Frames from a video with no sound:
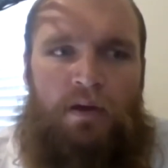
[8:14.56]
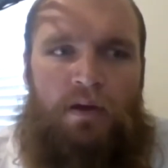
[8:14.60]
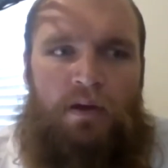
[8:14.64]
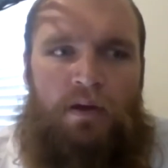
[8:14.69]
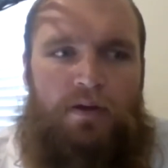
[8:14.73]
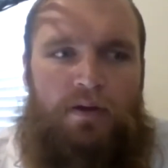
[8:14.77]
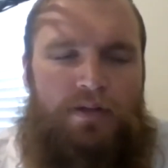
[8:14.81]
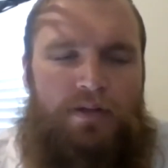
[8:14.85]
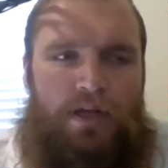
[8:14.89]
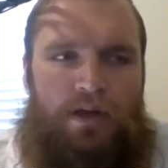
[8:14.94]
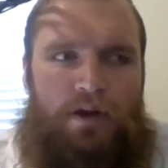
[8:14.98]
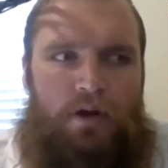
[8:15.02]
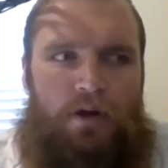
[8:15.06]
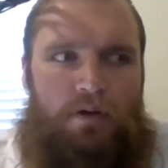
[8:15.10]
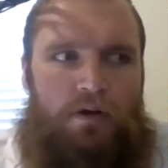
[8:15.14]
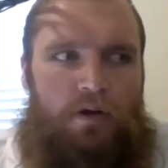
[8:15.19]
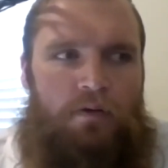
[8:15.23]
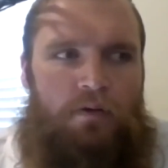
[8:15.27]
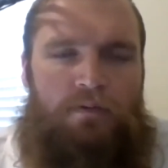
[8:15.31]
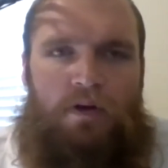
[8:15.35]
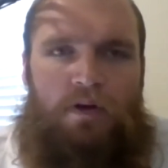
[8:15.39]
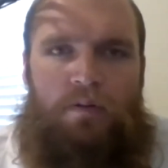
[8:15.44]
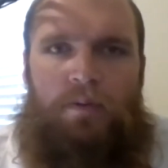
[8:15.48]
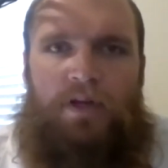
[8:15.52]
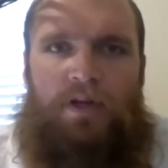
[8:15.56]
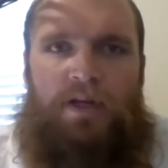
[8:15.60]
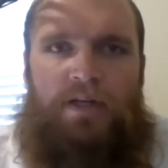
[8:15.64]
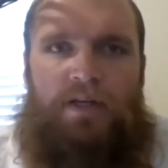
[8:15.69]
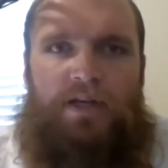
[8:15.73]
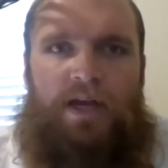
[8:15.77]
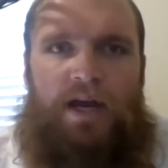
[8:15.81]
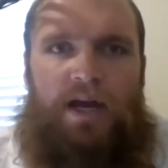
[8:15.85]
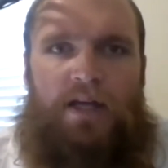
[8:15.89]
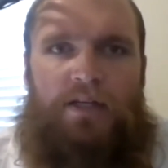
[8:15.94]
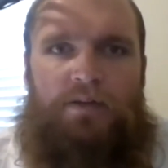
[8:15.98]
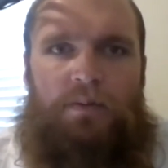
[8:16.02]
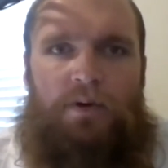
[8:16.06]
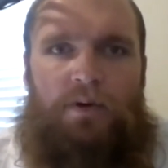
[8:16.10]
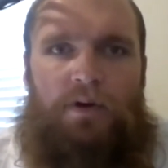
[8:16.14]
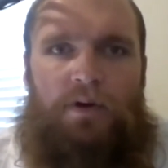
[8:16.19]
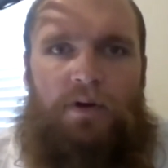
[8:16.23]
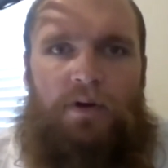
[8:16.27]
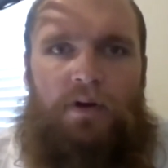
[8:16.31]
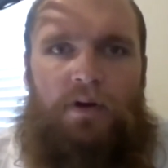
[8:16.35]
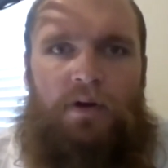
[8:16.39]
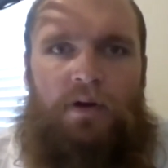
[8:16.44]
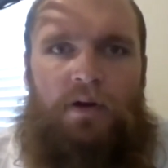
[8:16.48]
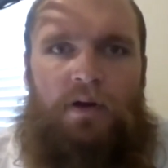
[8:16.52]
See, GoFundMe does God's work.
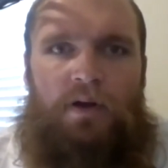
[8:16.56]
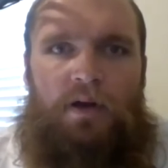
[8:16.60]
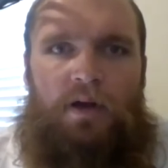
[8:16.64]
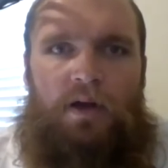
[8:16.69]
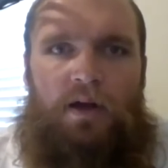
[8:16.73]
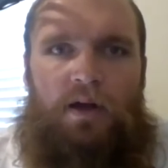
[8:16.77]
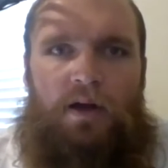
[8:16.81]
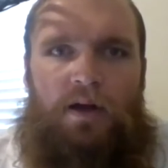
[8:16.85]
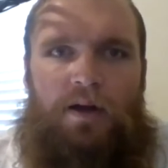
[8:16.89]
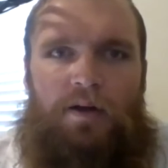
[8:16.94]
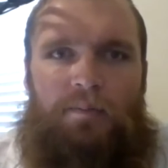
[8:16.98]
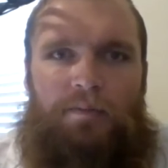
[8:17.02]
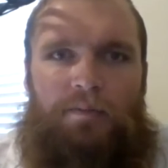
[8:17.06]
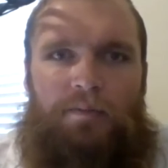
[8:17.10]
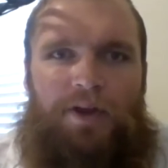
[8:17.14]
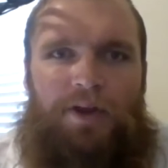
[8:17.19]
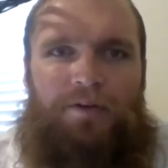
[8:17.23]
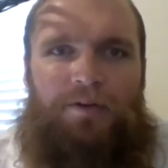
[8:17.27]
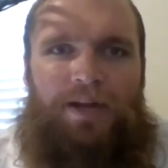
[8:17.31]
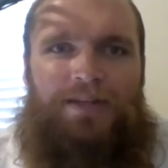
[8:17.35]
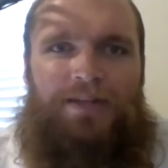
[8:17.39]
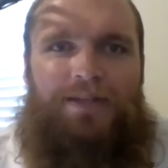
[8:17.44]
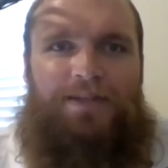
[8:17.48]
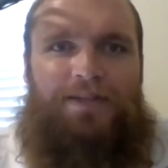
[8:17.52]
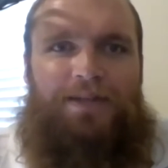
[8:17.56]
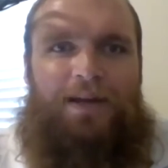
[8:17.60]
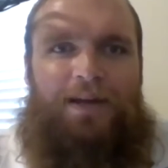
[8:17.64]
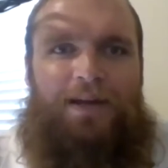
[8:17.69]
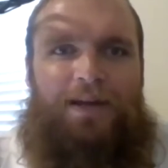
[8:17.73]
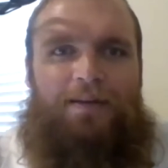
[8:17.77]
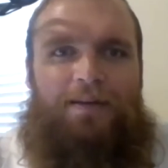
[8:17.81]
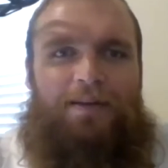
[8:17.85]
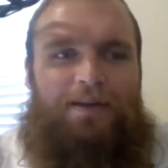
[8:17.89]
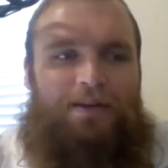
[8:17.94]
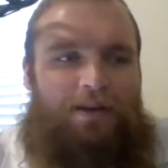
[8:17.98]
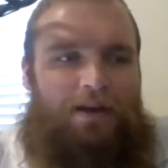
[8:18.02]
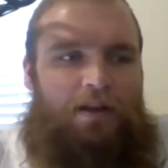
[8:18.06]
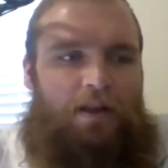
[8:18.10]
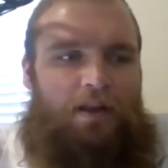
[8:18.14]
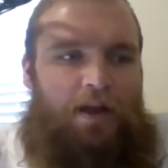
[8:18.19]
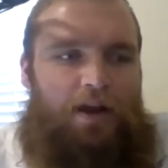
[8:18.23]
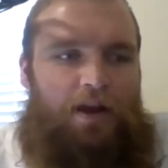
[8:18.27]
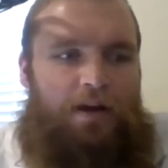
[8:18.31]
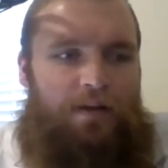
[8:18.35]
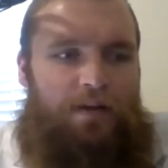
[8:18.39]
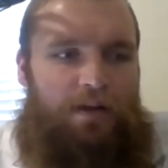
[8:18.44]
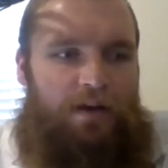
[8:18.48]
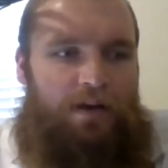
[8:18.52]
They don't necessarily
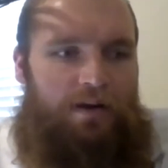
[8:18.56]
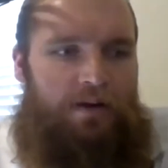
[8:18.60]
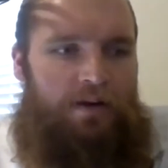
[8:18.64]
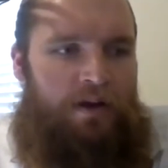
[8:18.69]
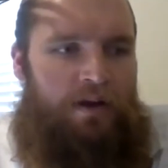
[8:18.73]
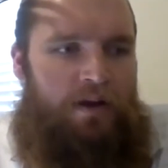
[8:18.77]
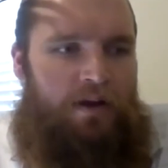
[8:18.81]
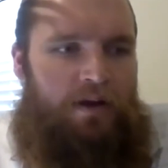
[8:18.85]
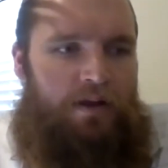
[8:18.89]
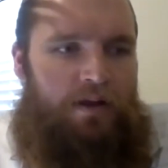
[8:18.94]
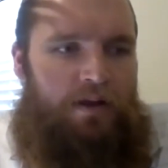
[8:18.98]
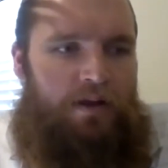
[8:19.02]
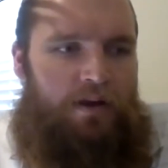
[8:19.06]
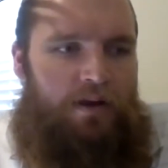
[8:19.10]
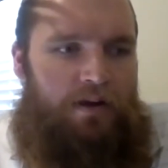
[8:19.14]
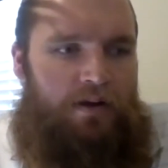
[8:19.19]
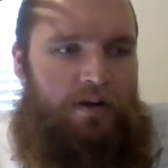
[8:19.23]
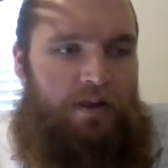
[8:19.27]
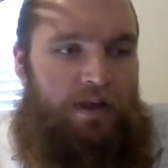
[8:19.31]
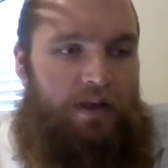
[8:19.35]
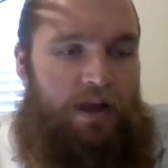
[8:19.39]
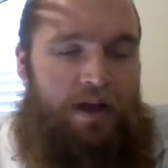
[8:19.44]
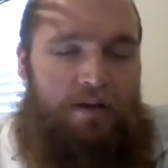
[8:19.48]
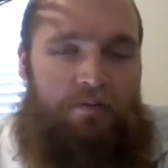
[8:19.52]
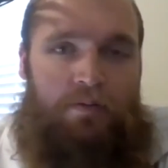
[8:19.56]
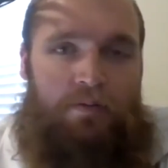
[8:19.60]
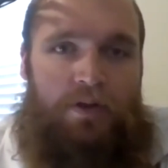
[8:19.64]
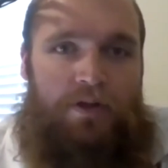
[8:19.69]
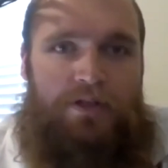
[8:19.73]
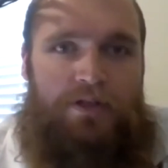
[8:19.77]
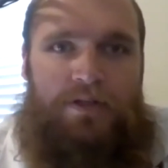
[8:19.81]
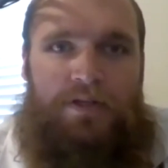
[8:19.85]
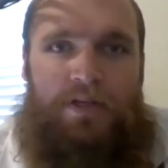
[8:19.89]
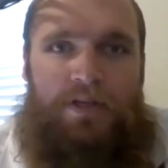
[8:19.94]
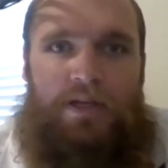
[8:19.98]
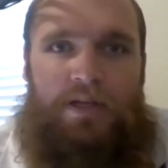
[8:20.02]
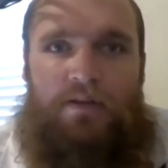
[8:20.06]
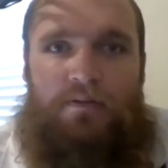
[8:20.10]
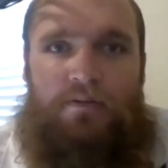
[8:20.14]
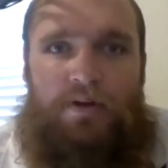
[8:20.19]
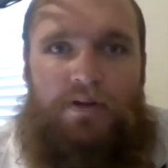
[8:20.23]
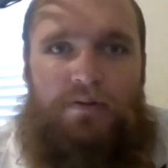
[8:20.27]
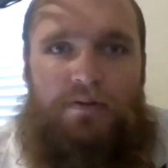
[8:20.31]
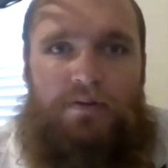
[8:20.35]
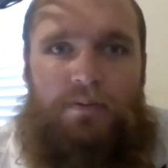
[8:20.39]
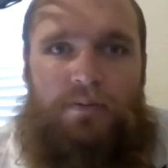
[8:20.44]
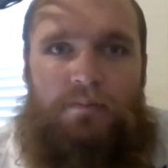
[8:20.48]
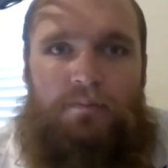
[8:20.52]
declare they have religious
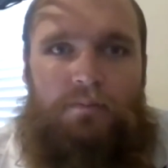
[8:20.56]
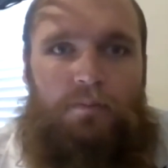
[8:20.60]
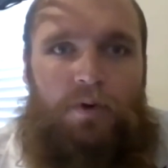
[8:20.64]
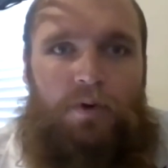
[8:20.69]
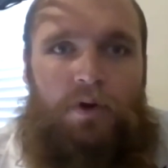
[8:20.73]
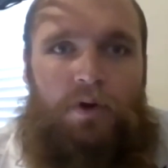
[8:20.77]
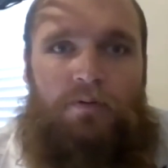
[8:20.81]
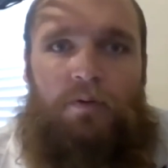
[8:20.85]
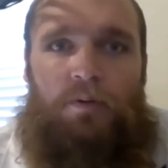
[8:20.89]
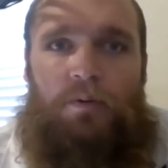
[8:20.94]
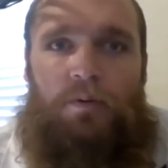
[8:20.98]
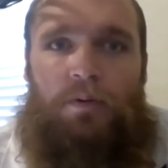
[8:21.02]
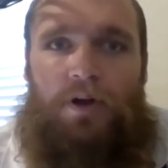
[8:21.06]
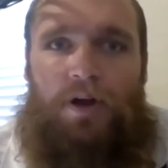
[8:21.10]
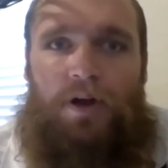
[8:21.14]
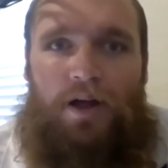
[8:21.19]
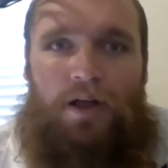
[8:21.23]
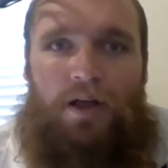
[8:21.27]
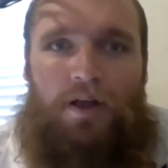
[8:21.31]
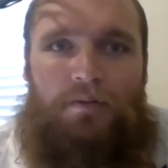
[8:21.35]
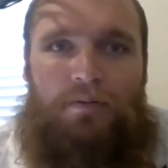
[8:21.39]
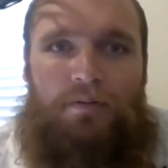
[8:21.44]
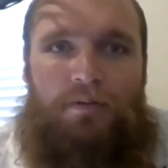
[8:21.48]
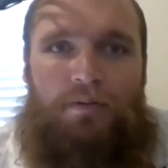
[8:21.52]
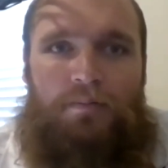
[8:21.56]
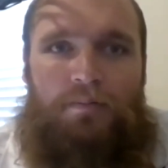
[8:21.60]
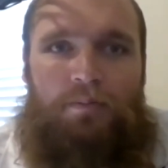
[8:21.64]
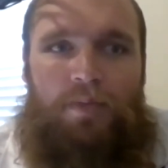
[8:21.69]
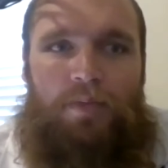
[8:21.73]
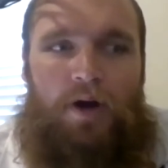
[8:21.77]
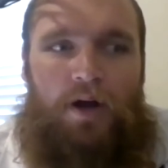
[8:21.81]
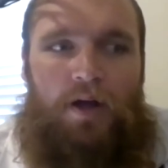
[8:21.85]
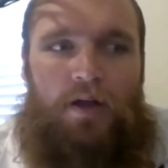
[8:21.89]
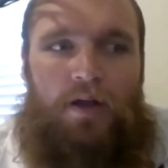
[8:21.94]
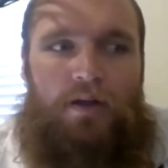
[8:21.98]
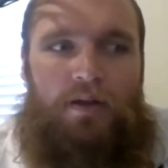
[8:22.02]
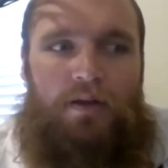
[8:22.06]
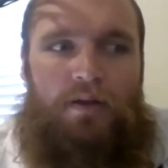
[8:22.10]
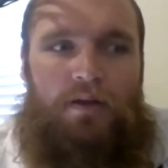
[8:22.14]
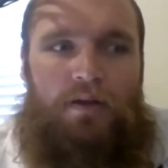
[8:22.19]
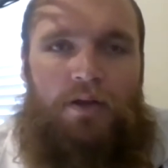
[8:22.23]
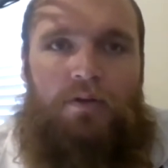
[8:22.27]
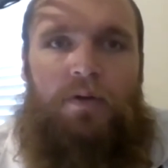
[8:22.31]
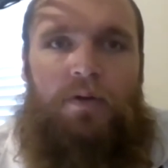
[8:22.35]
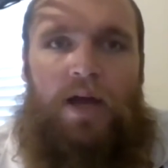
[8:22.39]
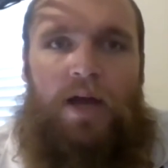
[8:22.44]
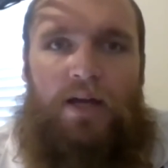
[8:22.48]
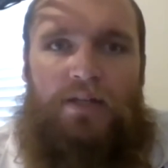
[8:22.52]
indifference, or whatever you want to call it, but they
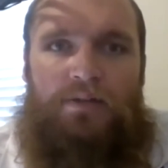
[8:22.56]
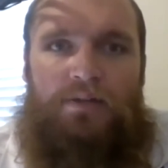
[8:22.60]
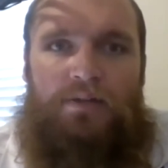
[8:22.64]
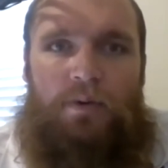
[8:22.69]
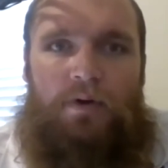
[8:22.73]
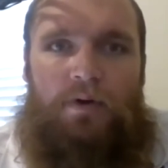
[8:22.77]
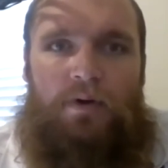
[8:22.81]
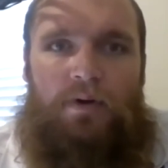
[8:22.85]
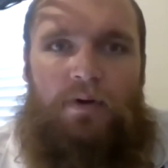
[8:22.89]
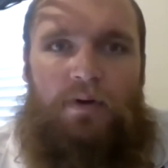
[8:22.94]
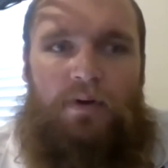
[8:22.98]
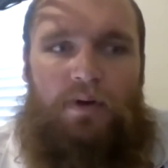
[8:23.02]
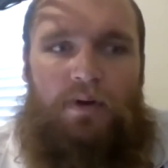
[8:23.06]
do God's work.